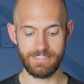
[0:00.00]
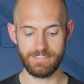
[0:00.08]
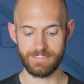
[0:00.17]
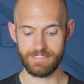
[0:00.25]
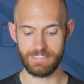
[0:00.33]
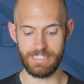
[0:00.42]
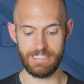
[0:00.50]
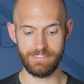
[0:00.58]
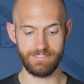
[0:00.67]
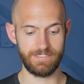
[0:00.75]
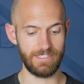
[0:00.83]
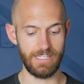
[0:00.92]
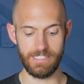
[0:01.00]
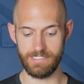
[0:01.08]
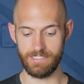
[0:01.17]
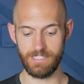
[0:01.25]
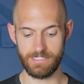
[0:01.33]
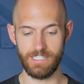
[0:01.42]
this is
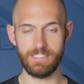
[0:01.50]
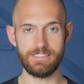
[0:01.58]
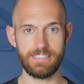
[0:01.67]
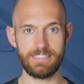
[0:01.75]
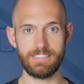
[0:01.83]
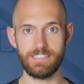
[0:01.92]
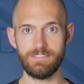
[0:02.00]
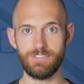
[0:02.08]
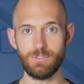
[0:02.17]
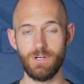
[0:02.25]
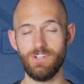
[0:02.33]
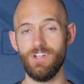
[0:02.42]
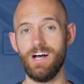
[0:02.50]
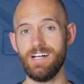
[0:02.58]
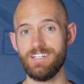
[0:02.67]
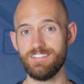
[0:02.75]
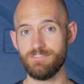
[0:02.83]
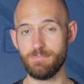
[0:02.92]
a gun that can give you a
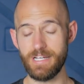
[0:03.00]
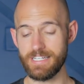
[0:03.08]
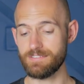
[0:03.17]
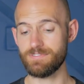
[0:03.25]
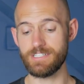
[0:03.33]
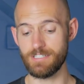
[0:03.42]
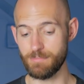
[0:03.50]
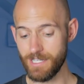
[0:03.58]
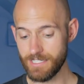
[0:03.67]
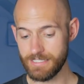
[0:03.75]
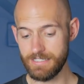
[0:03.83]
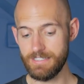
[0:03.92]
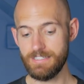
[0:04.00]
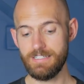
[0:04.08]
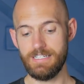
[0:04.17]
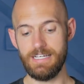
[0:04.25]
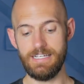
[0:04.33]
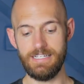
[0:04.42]
lot of bang for your buck
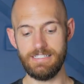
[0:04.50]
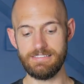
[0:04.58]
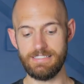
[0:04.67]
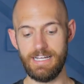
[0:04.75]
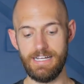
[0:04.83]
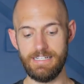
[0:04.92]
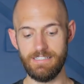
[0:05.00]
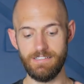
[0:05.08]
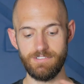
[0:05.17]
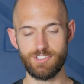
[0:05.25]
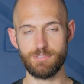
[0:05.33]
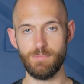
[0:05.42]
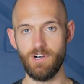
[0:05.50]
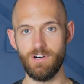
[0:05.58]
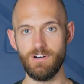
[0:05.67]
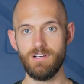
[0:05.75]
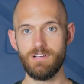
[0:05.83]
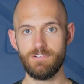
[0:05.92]
and at a
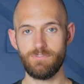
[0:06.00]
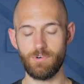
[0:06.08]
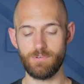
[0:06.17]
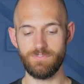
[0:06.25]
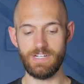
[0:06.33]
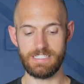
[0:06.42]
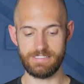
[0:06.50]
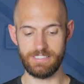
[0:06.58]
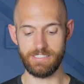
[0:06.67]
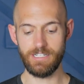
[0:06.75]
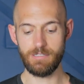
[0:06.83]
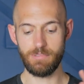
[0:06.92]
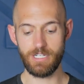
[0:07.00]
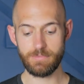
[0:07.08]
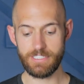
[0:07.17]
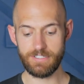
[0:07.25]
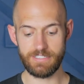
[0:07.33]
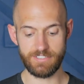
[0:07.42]
small form factor. But I'm
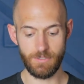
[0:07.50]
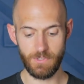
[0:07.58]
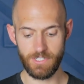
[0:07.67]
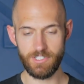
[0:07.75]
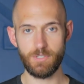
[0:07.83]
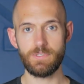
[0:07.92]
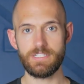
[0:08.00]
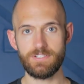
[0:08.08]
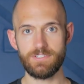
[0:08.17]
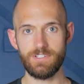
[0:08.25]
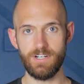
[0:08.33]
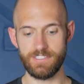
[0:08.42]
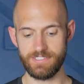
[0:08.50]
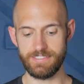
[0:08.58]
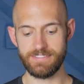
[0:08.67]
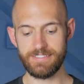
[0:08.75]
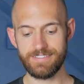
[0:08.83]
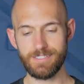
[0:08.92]
curious, I want to know what your thoughts.
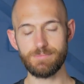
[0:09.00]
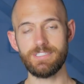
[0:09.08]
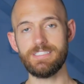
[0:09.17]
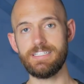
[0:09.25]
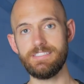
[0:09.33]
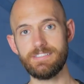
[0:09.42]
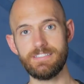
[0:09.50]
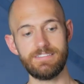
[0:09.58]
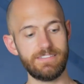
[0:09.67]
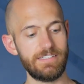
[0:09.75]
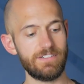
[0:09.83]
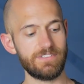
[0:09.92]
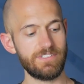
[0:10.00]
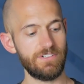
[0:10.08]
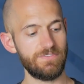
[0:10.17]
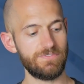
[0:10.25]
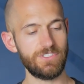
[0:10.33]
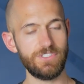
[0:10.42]
Is this something that you could see
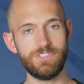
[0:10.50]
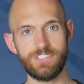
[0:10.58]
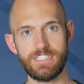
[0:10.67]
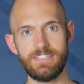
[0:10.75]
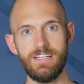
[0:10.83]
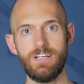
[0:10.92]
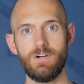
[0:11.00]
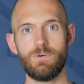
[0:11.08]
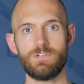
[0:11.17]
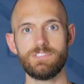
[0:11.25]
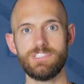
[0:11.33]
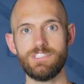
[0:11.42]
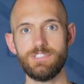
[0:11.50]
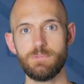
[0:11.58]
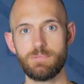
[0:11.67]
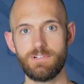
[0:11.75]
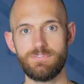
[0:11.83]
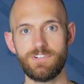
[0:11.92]
yourself using, or do you
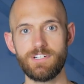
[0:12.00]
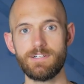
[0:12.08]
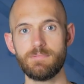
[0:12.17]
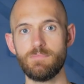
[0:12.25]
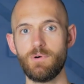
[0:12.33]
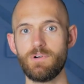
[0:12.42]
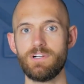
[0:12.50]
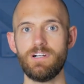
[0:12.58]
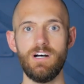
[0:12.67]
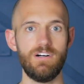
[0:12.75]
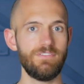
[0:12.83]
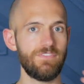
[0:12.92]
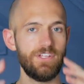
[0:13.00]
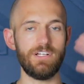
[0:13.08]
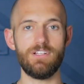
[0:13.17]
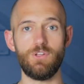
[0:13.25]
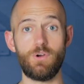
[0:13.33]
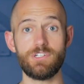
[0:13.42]
prefer more of the
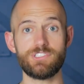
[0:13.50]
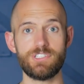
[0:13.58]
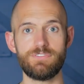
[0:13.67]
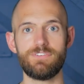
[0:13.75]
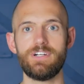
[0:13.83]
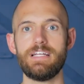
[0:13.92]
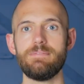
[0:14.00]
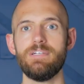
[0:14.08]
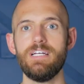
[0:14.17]
larger frame